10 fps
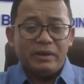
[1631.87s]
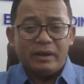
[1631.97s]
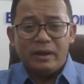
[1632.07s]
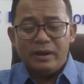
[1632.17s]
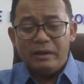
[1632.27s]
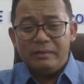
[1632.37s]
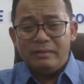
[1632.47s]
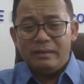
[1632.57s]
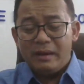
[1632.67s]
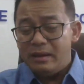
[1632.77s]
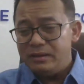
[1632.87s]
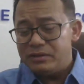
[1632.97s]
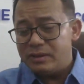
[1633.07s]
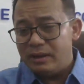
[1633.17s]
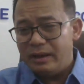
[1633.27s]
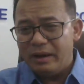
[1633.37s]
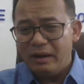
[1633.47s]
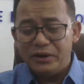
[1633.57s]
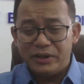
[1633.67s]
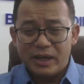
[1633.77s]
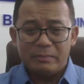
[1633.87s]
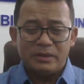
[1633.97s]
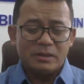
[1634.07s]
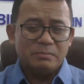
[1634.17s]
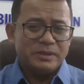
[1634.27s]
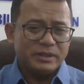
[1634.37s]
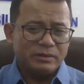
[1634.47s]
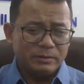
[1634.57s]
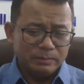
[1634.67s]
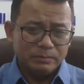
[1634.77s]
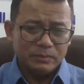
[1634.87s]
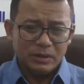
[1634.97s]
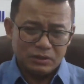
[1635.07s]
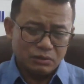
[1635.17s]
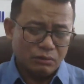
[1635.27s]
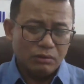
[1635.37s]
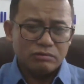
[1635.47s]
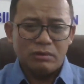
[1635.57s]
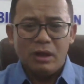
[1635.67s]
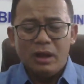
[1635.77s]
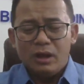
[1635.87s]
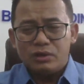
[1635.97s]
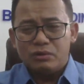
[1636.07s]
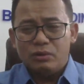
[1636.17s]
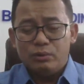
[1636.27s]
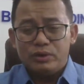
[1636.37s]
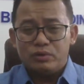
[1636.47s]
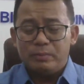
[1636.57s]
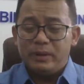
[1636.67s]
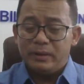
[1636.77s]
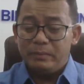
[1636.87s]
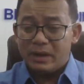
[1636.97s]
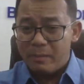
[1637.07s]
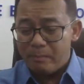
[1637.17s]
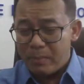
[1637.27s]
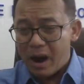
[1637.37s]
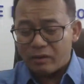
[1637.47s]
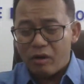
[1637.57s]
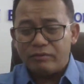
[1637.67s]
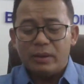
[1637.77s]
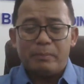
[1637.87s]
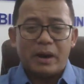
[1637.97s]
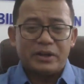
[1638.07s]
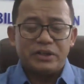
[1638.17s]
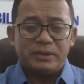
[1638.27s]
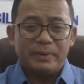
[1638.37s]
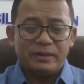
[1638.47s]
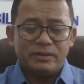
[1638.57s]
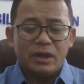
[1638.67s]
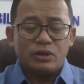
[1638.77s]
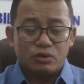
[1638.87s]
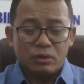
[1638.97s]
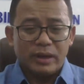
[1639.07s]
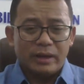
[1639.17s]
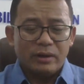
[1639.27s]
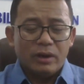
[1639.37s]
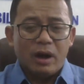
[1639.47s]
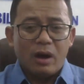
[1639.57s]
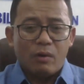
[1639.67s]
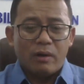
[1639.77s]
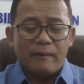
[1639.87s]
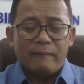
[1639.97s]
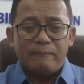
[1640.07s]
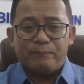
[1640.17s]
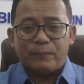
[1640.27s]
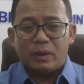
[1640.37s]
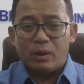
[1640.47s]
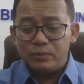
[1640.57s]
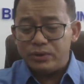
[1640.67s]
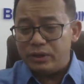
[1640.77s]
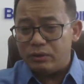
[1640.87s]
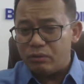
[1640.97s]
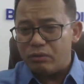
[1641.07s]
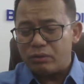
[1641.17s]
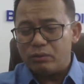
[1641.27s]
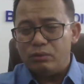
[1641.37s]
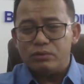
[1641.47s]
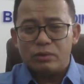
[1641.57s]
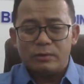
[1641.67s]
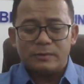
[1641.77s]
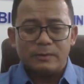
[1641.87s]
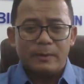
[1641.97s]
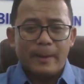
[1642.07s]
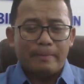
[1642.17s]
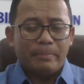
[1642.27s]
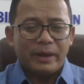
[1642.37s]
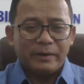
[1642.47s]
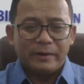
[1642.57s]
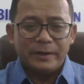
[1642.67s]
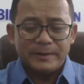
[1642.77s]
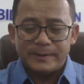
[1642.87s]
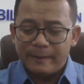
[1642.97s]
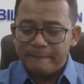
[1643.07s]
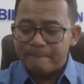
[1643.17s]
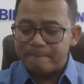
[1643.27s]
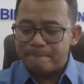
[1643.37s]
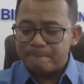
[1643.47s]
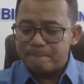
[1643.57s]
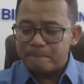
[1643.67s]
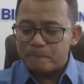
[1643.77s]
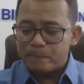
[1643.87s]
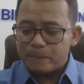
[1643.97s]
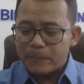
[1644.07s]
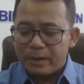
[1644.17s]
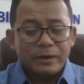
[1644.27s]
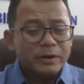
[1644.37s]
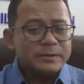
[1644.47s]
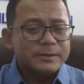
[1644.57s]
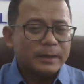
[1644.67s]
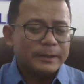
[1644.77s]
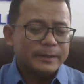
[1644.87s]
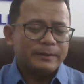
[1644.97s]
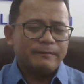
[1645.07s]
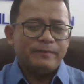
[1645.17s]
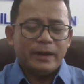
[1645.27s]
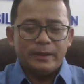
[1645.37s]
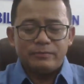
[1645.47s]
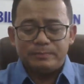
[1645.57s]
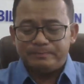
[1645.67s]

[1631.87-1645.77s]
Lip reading: Derek, in his English and mathematics too also. So we should become part of the participants, so that our community growth will also increase in a very